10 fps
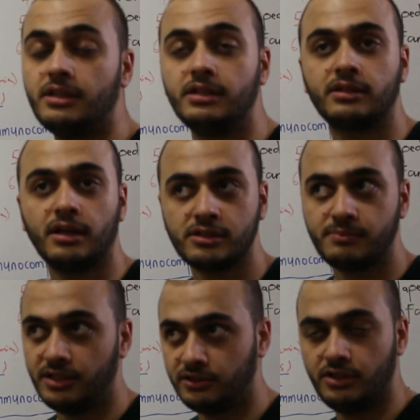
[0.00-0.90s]
the
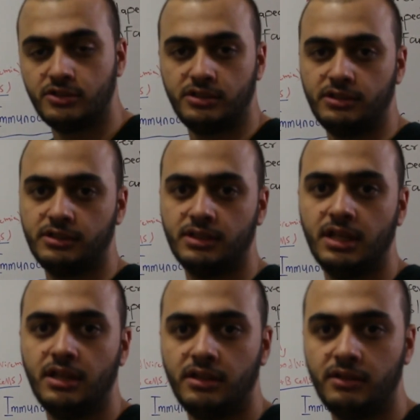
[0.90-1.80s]
transplantation
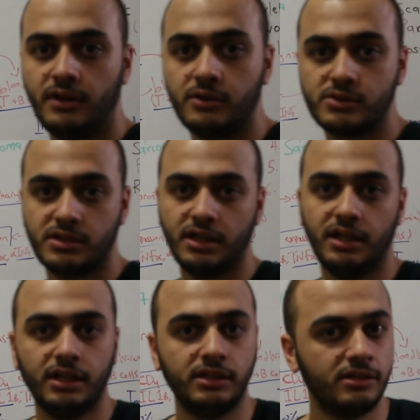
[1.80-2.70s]
the virus
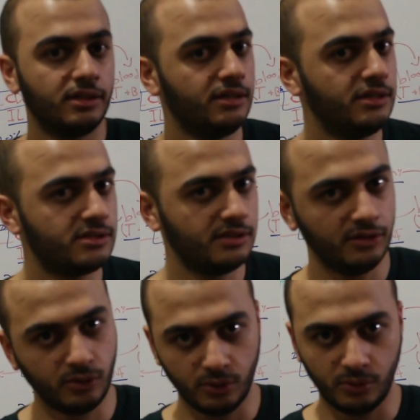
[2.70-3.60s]
can release
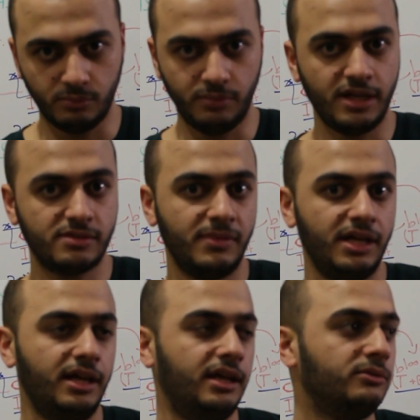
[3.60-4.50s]
into
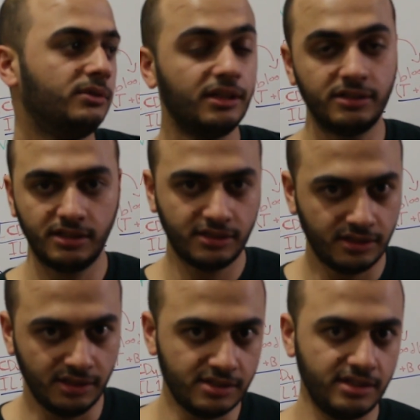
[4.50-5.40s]
plasma and we can detect
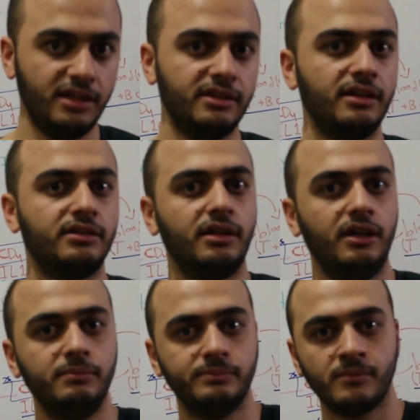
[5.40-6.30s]
it easily at that
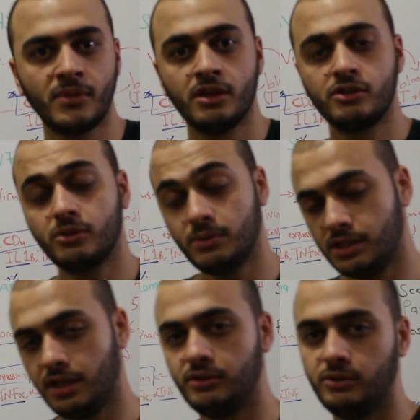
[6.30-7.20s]
time, so we
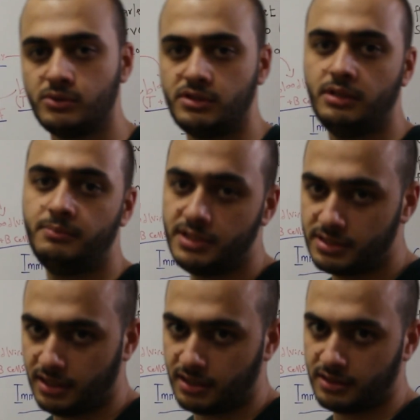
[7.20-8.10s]
can use the
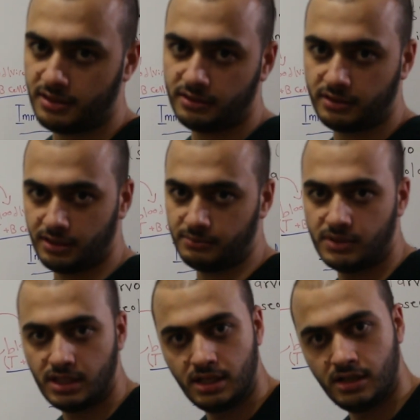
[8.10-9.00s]
PCR at that time,
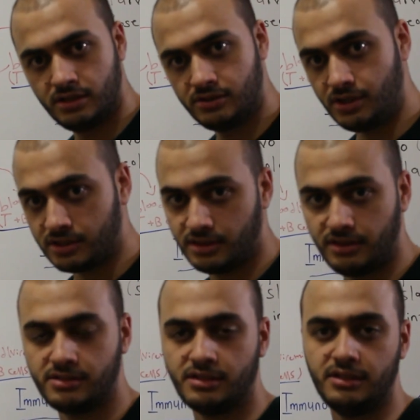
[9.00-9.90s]
just in
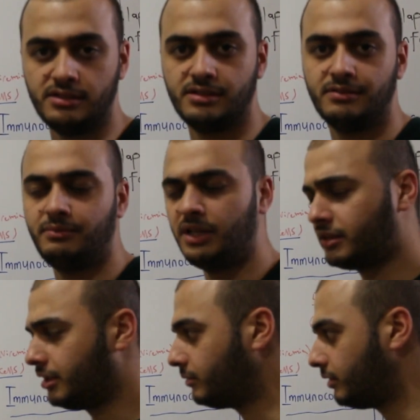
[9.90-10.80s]
this case,
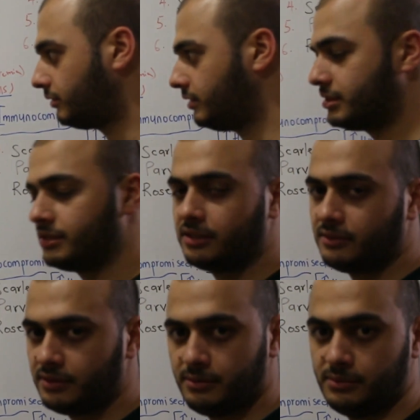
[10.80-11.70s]
but laboratory is not
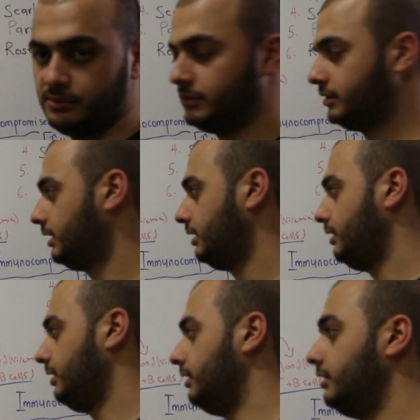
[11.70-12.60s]
available
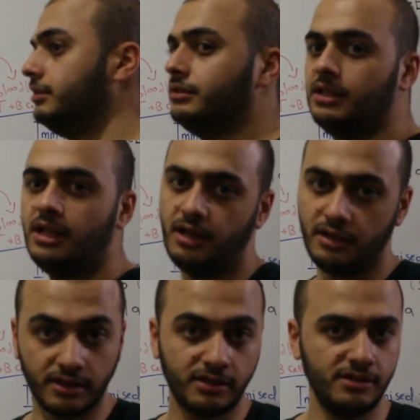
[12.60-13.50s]
in
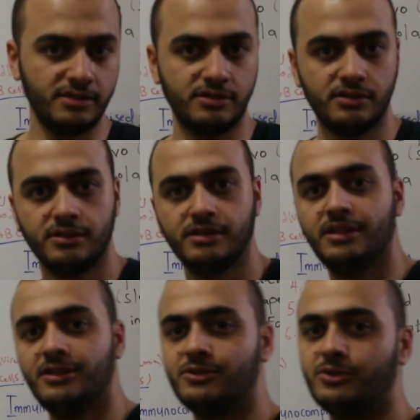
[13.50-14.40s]
other cases.
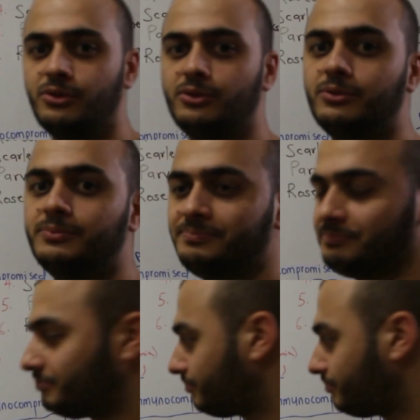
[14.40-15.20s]
So,